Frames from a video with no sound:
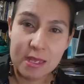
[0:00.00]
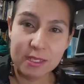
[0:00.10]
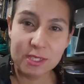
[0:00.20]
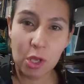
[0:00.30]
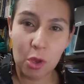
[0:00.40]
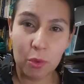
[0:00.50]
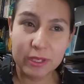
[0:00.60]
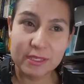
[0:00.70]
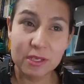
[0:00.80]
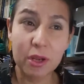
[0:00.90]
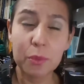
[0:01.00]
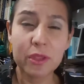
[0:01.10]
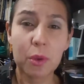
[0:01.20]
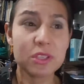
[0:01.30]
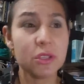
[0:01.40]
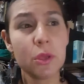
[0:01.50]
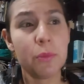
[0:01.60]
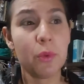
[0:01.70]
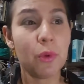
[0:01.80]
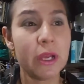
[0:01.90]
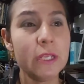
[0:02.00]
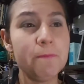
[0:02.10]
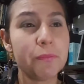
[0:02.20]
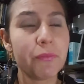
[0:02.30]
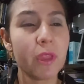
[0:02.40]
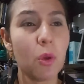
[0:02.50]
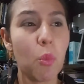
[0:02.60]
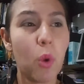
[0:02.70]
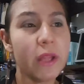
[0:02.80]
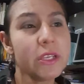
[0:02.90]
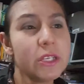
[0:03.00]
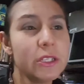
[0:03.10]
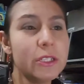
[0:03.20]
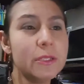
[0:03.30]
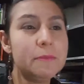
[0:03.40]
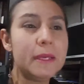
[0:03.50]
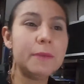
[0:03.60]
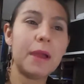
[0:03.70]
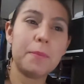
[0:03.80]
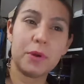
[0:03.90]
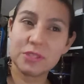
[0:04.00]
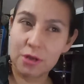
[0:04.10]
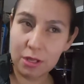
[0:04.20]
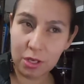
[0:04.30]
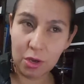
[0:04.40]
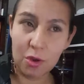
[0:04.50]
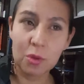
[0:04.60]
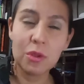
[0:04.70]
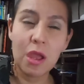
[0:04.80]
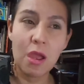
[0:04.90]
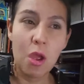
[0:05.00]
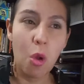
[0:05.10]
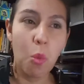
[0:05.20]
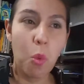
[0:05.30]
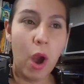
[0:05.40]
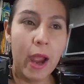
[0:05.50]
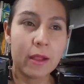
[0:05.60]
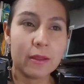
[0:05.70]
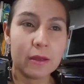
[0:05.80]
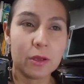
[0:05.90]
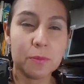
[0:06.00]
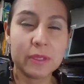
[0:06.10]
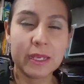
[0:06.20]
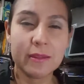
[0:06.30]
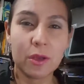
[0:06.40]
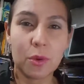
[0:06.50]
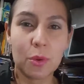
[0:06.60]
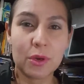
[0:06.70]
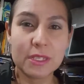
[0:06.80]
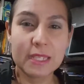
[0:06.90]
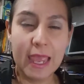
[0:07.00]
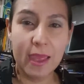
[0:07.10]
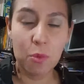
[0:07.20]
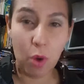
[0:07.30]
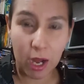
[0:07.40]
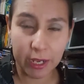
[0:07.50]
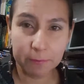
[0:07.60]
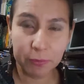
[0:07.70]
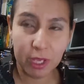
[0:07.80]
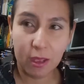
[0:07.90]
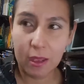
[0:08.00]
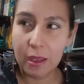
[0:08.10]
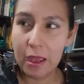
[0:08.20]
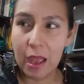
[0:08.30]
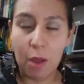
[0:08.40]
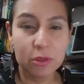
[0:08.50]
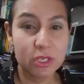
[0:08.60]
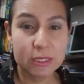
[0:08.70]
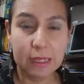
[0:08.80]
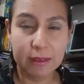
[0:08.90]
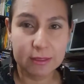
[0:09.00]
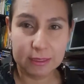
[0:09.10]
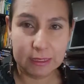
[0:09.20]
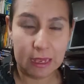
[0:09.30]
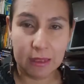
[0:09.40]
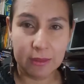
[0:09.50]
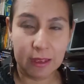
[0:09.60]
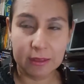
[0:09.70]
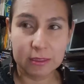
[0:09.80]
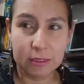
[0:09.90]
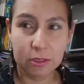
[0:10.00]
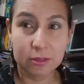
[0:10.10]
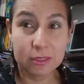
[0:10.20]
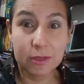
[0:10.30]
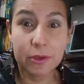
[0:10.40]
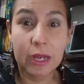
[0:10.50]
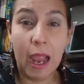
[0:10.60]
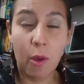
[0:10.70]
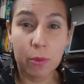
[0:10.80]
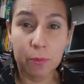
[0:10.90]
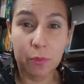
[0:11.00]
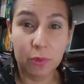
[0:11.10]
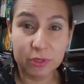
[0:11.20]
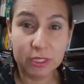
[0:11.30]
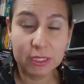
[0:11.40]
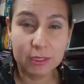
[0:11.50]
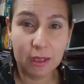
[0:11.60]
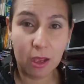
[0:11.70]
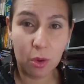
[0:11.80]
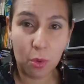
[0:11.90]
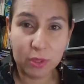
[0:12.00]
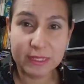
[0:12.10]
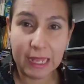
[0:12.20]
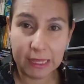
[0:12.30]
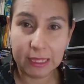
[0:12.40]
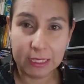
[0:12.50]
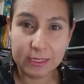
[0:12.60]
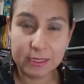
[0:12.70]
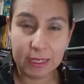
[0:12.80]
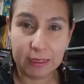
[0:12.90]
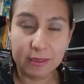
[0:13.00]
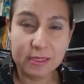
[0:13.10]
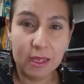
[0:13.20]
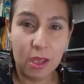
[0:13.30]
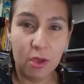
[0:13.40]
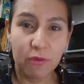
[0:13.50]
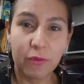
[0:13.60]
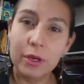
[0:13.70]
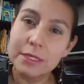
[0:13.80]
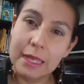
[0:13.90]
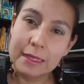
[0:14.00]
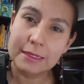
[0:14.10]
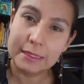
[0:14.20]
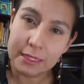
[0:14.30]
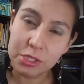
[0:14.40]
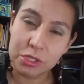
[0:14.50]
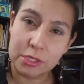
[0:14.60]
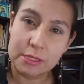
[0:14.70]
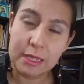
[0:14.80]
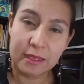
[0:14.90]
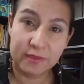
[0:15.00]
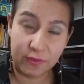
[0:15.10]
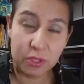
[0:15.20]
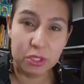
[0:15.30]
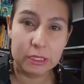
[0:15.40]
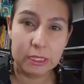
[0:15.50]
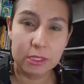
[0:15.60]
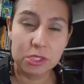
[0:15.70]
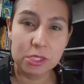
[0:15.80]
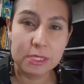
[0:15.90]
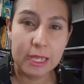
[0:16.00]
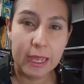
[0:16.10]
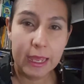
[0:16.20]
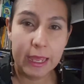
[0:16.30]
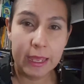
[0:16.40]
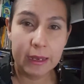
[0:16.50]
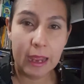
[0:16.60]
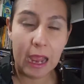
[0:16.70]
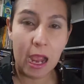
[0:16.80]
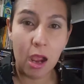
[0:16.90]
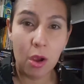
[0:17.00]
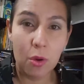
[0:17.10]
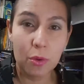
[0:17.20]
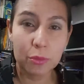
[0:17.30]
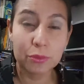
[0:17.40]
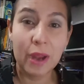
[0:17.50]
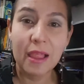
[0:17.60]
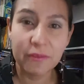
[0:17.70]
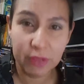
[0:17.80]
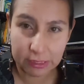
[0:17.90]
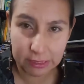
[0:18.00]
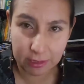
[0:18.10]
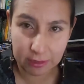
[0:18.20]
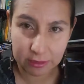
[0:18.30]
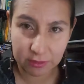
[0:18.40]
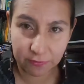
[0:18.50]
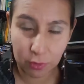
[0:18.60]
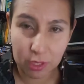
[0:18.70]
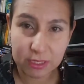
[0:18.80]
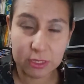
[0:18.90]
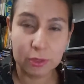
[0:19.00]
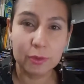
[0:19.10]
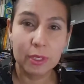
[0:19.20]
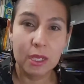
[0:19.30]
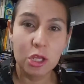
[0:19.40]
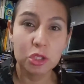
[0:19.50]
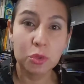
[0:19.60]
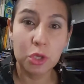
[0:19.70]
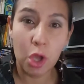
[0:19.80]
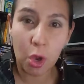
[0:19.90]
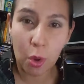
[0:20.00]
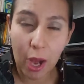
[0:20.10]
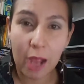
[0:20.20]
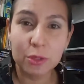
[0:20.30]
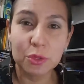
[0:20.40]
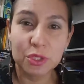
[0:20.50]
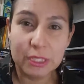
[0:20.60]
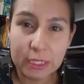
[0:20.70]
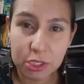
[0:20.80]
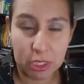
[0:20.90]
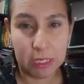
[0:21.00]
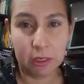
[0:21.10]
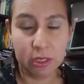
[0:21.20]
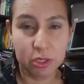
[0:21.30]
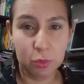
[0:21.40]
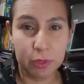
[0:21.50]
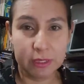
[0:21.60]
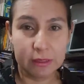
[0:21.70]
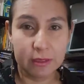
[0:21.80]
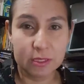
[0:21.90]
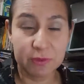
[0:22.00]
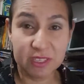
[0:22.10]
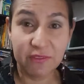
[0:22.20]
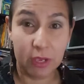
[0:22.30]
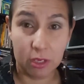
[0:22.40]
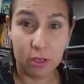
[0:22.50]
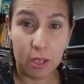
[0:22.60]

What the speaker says: So, starting with the question number one, what could be my personal goal while completing the course and why? I would just like to say that considering how important a course like this is for us as teachers, as future teachers, and how relevant it is for us to know how to teach English with a specific